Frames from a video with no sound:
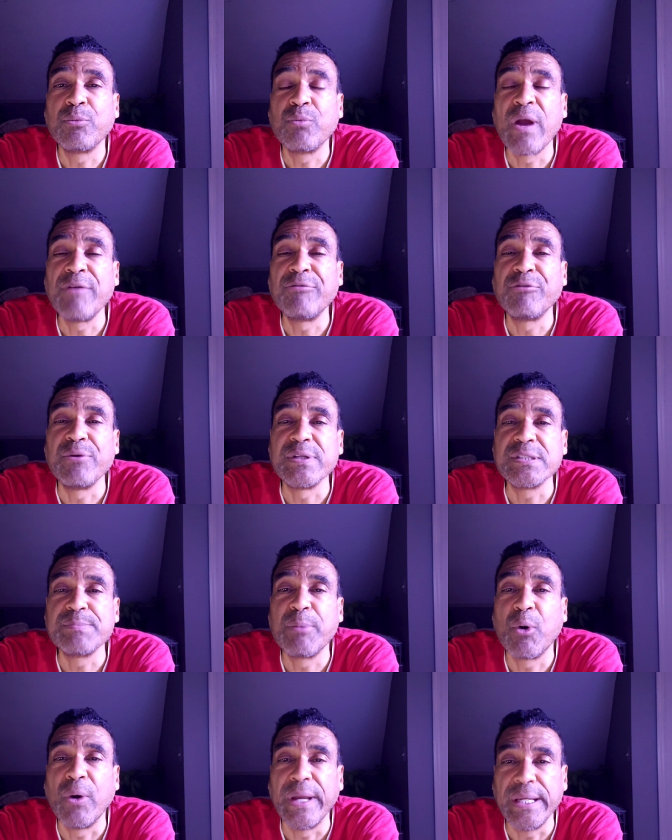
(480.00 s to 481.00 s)
a reference
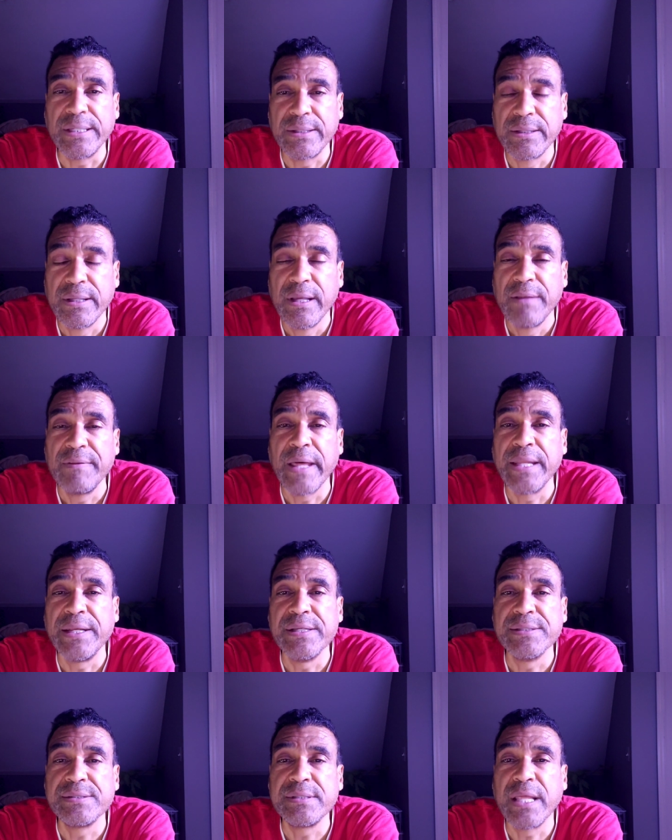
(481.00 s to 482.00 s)
point. That
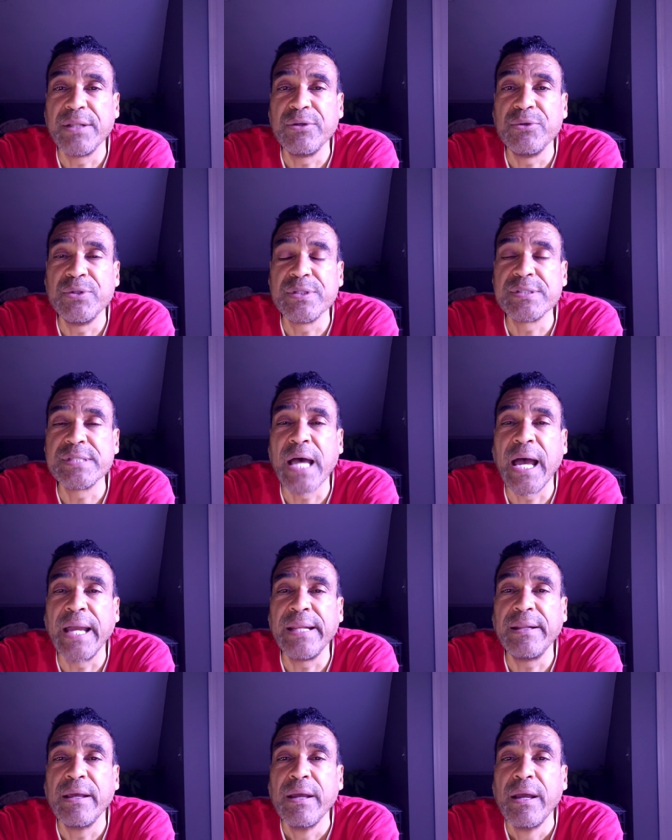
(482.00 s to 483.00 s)
is, that you
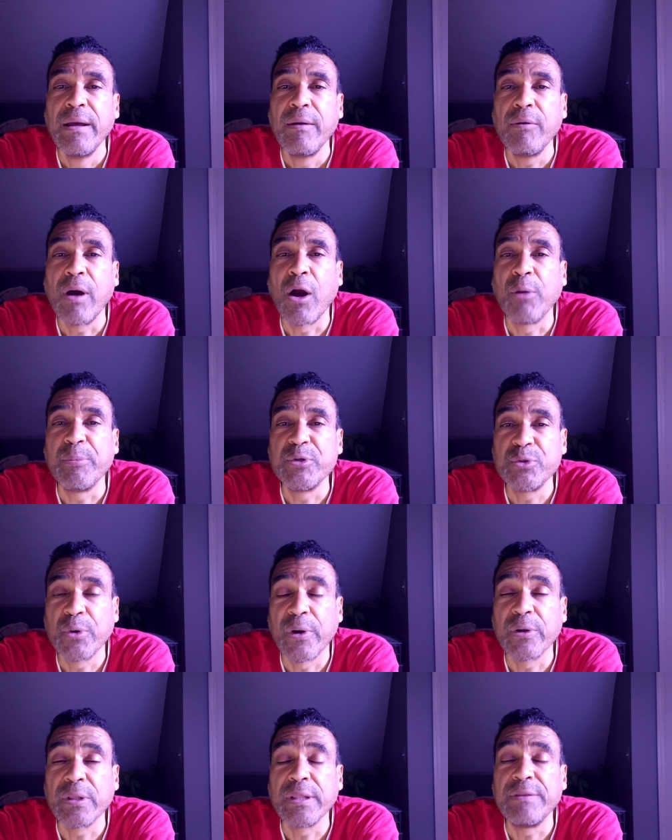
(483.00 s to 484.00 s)
decide
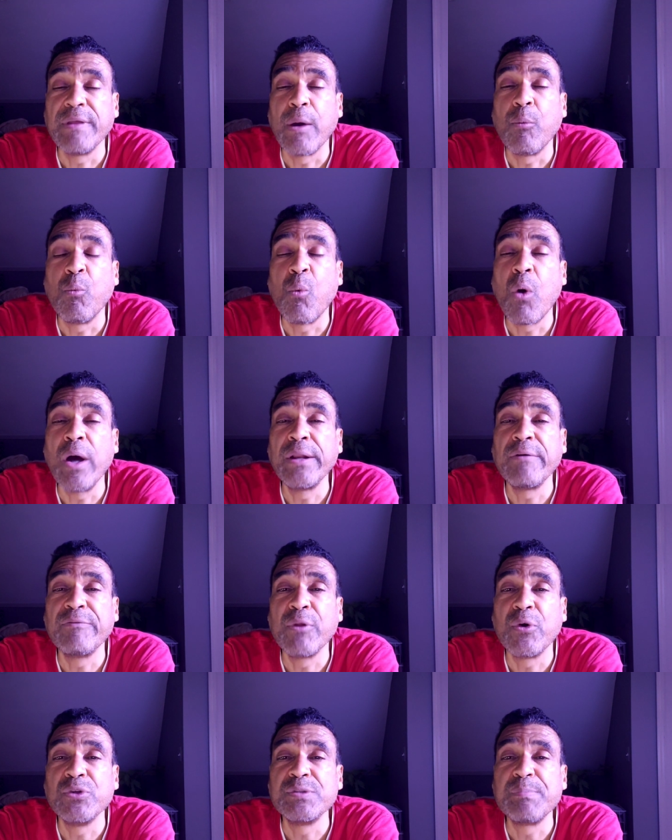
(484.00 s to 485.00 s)
arbitrarily that one
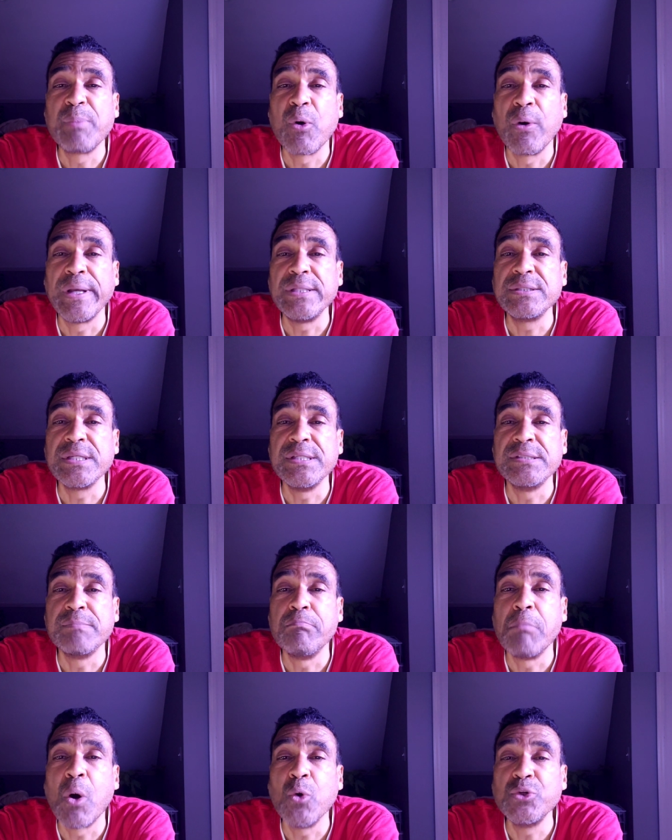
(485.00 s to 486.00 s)
of those points is
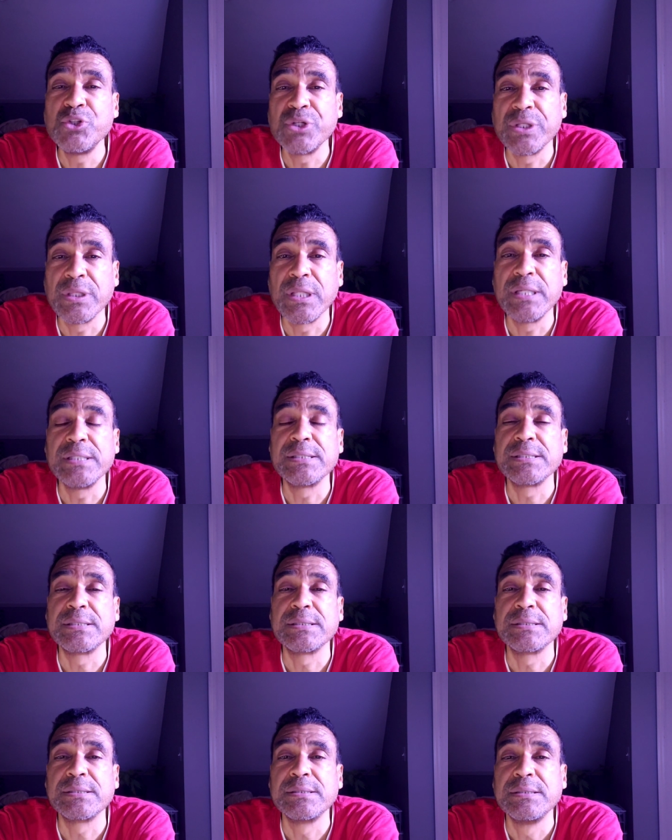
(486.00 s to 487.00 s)
motionless.
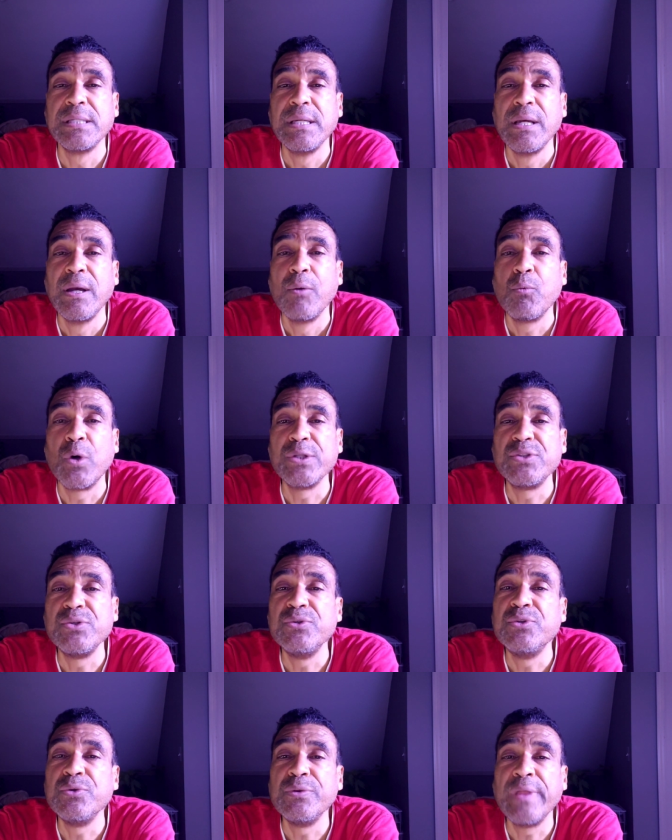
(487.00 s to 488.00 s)
Once
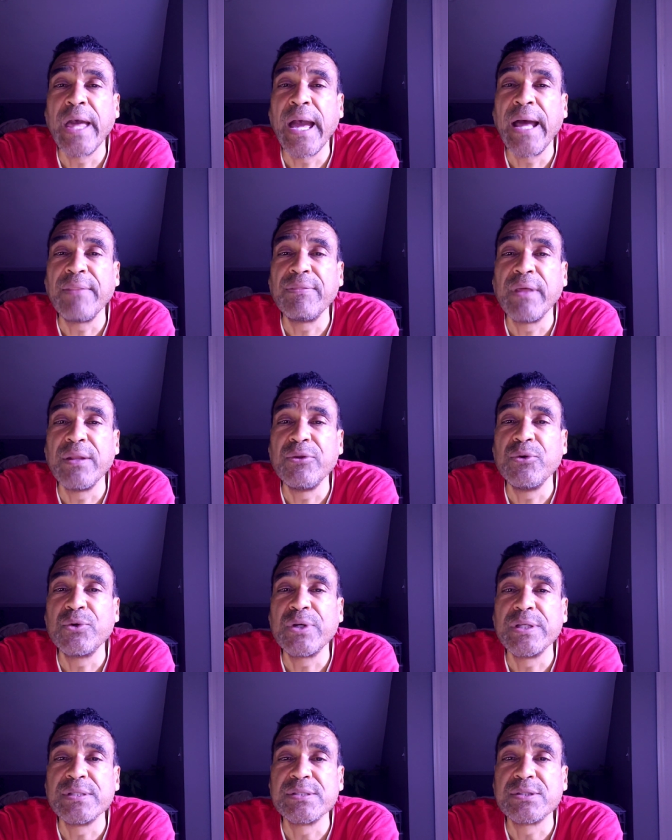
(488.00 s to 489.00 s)
you do that, then you
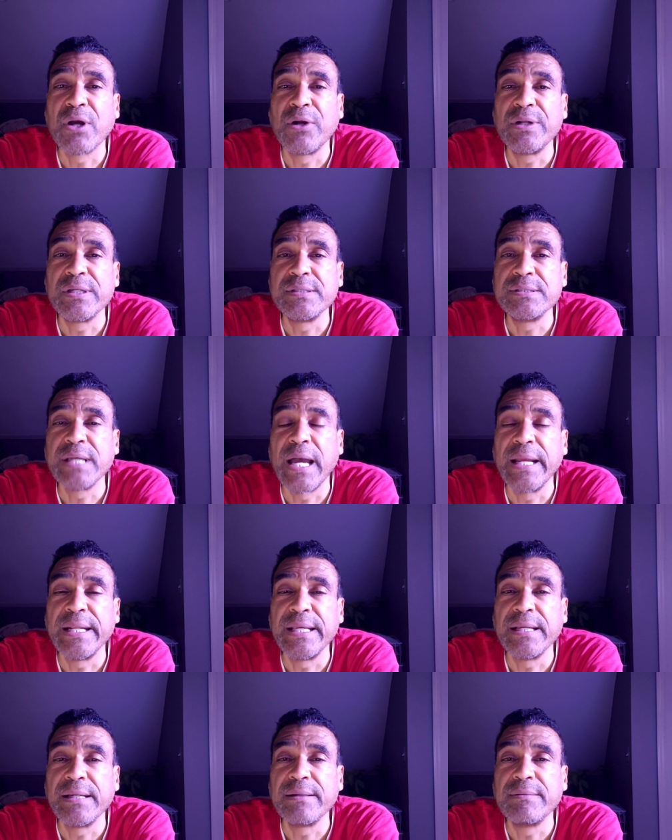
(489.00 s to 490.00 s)
can start
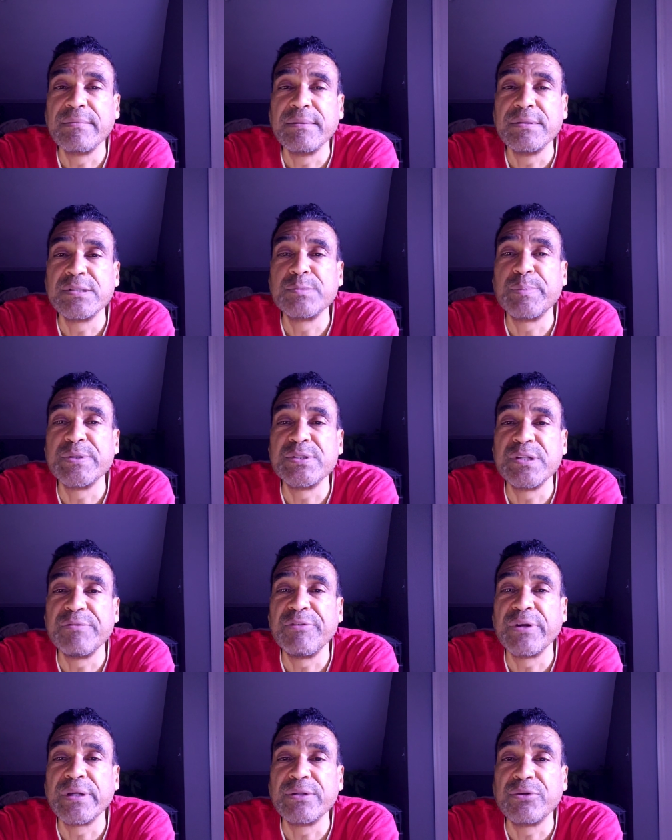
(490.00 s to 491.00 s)
assigning
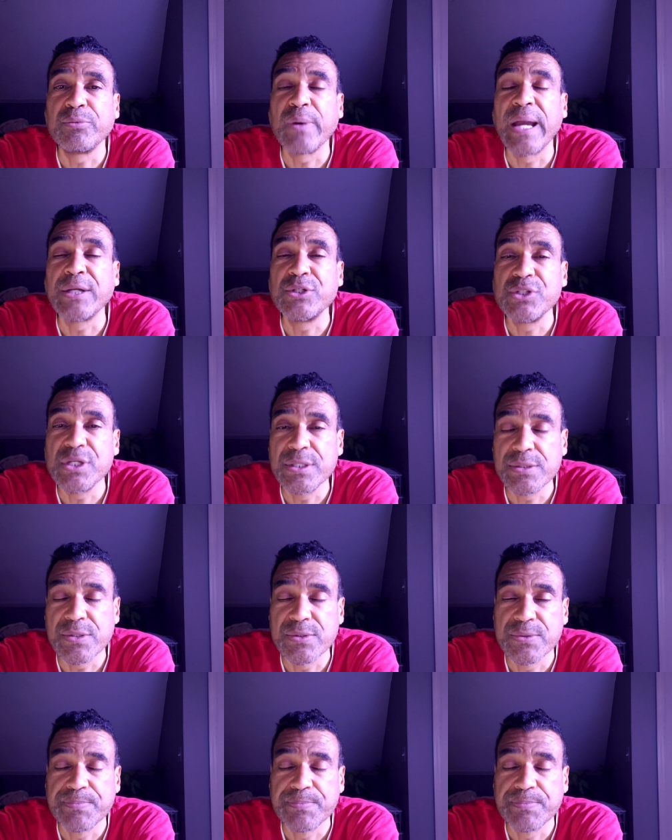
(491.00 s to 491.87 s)
specific directions.